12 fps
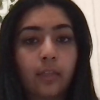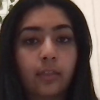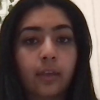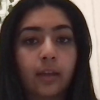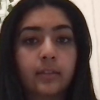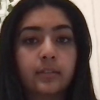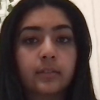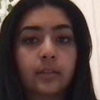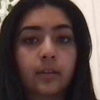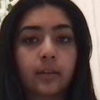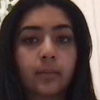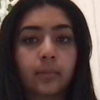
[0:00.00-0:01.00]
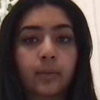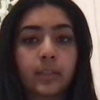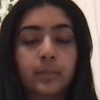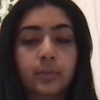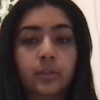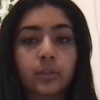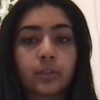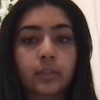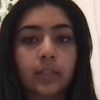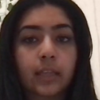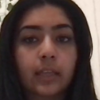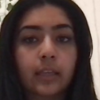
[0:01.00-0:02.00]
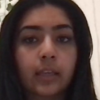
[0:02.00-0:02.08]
That's what it's supposed to look like,